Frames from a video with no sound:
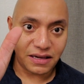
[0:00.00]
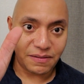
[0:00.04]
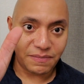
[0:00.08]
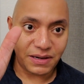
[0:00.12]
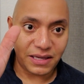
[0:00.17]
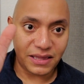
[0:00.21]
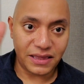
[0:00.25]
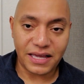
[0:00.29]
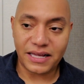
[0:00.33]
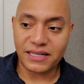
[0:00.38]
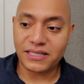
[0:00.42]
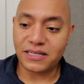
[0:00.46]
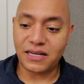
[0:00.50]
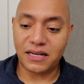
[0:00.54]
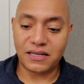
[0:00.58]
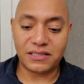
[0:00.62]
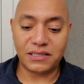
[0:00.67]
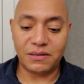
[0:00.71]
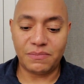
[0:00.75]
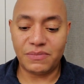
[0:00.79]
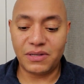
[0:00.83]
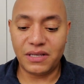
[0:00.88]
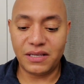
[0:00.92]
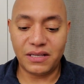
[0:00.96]
I mean, that's
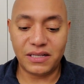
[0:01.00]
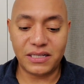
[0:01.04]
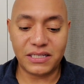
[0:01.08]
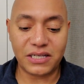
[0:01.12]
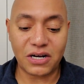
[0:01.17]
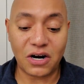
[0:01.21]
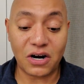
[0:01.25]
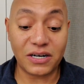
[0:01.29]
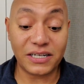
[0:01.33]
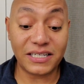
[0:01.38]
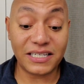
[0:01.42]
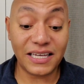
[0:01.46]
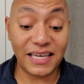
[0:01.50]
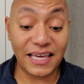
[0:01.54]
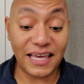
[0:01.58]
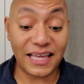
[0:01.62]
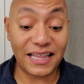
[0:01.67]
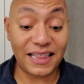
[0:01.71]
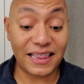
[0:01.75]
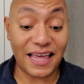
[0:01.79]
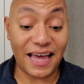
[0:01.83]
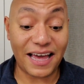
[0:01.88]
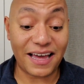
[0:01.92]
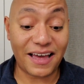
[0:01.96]
awesome. It's hard to
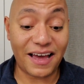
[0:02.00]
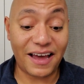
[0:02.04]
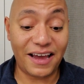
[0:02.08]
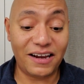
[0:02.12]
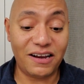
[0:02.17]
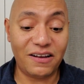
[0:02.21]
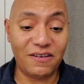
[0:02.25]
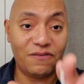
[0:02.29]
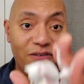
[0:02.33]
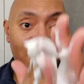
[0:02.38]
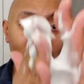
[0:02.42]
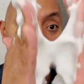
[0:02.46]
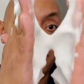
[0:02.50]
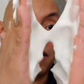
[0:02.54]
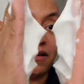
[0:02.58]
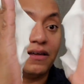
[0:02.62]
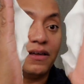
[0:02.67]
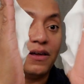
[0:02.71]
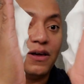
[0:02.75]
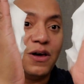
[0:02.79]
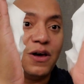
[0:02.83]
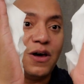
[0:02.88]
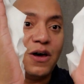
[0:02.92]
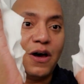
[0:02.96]
get that kind of a
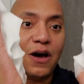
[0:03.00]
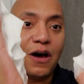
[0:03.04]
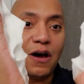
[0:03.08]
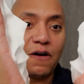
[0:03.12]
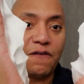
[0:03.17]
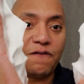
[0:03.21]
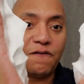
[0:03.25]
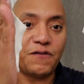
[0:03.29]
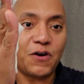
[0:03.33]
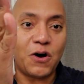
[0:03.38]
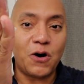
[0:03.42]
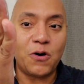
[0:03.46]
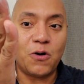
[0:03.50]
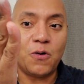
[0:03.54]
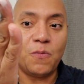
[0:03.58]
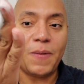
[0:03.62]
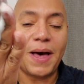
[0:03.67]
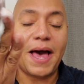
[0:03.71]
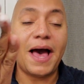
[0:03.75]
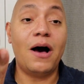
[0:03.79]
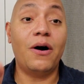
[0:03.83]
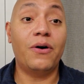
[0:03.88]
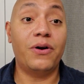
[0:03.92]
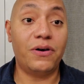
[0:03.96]
foam
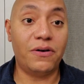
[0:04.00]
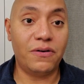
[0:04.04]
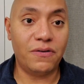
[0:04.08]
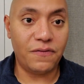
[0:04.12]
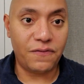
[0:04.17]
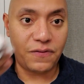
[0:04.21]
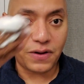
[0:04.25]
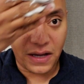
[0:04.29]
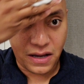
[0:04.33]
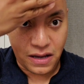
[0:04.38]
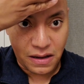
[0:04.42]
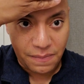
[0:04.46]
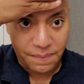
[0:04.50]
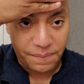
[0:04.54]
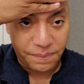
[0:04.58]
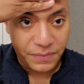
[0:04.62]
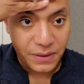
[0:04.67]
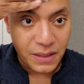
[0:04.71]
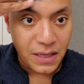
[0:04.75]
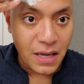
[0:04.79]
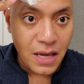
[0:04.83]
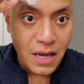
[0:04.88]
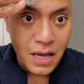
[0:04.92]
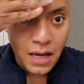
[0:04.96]
out of
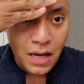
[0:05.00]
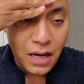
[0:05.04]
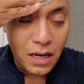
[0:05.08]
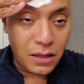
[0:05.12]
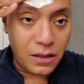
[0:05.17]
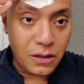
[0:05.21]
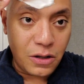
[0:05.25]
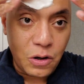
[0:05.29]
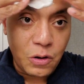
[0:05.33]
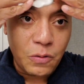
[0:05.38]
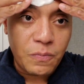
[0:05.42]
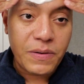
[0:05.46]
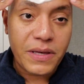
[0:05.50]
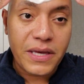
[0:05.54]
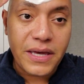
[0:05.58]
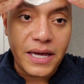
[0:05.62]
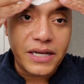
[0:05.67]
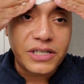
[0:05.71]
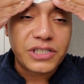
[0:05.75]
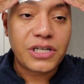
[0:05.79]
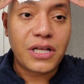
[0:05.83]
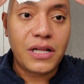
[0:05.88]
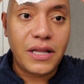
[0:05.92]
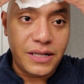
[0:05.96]
a low
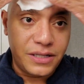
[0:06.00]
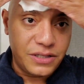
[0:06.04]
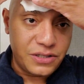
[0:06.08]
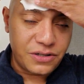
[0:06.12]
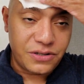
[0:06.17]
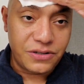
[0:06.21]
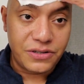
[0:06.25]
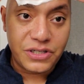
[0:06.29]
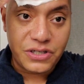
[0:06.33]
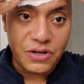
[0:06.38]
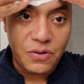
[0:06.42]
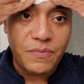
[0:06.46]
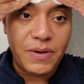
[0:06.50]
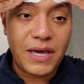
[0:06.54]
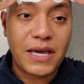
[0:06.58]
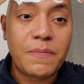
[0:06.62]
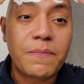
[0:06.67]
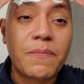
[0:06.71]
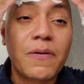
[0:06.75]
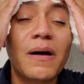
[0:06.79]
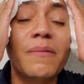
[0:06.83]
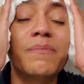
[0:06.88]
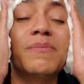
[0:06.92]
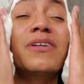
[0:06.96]
pH cleanser, so Make
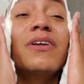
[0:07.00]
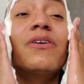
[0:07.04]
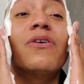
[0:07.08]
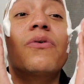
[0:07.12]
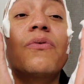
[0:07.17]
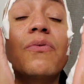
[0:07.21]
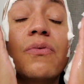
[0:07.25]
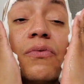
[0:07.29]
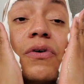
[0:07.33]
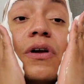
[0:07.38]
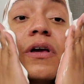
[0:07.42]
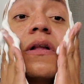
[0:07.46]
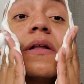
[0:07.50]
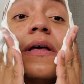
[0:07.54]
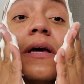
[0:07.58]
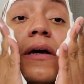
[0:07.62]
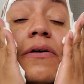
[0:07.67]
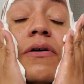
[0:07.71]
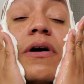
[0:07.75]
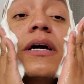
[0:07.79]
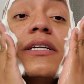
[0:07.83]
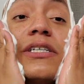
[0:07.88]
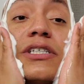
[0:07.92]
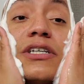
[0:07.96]
P:rem did a really
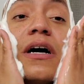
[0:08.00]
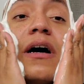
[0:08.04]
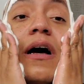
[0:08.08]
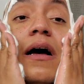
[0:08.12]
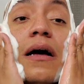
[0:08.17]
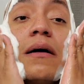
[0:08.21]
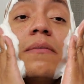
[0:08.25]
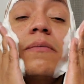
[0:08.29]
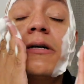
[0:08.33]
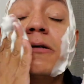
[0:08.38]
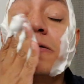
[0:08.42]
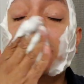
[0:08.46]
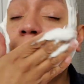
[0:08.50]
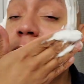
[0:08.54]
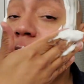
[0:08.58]
great job.